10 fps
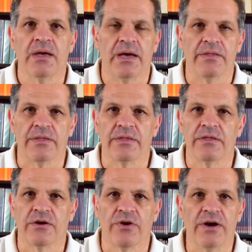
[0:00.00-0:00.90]
And
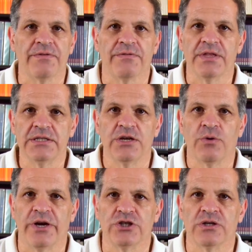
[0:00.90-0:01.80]
the graph of this
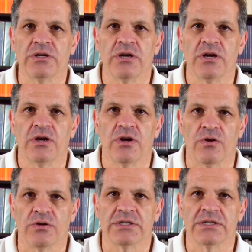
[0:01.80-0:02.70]
equation
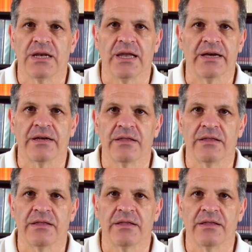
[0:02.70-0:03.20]
looks like